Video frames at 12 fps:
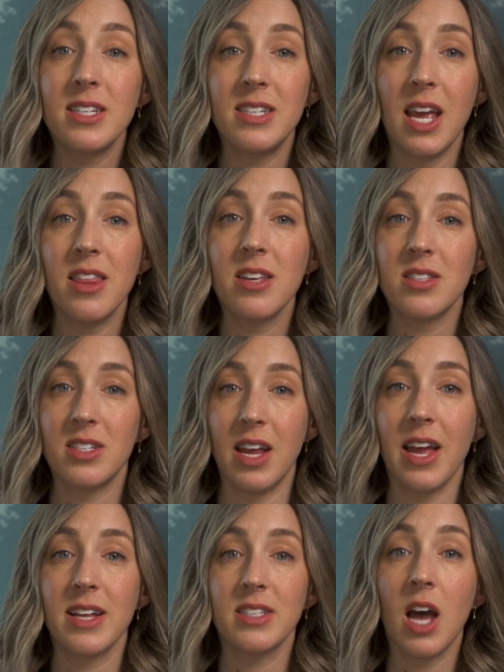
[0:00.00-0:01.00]
to take the
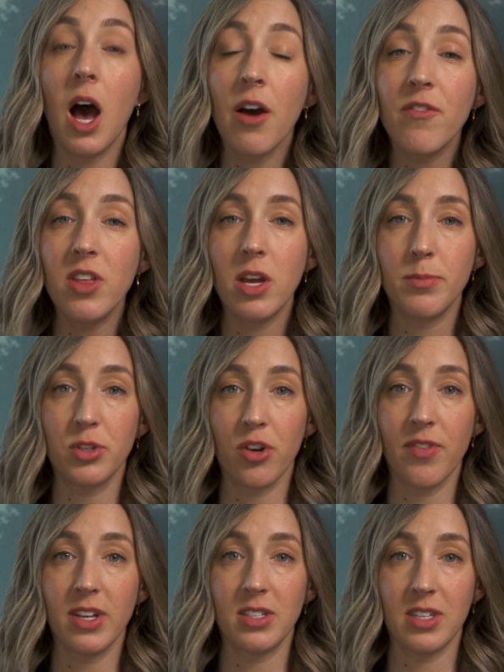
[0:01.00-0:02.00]
stance of the
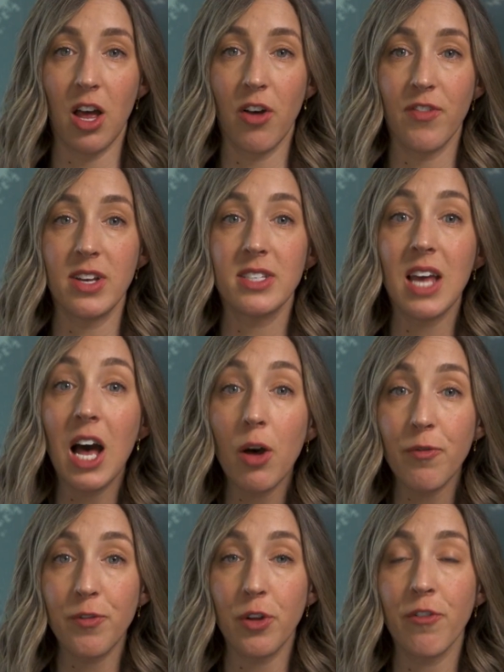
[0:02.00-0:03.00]
observing self is
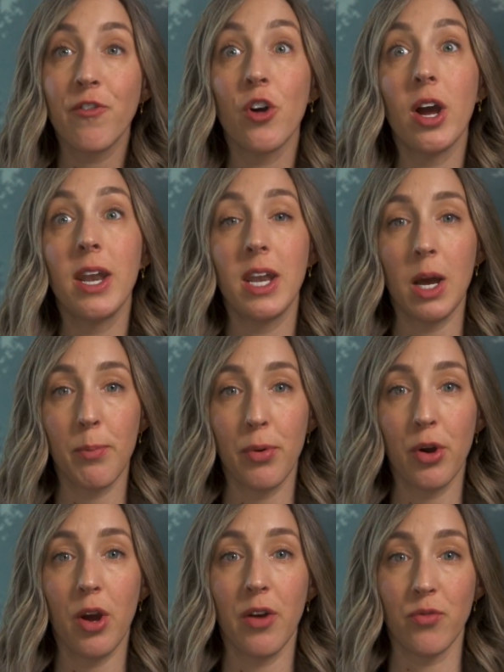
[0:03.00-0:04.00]
helpful for a
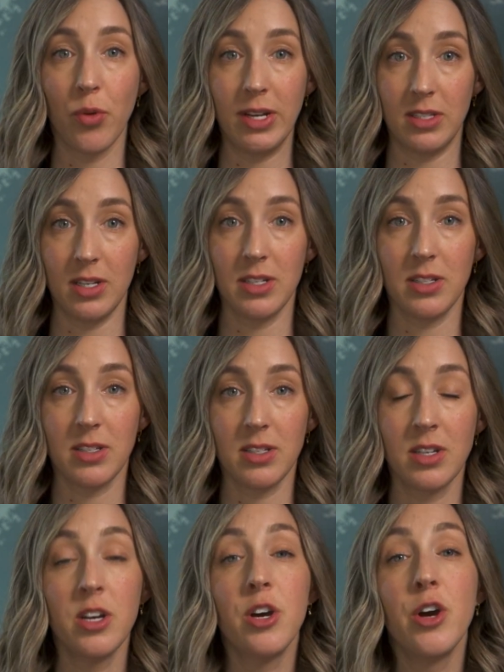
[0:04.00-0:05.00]
number of reasons.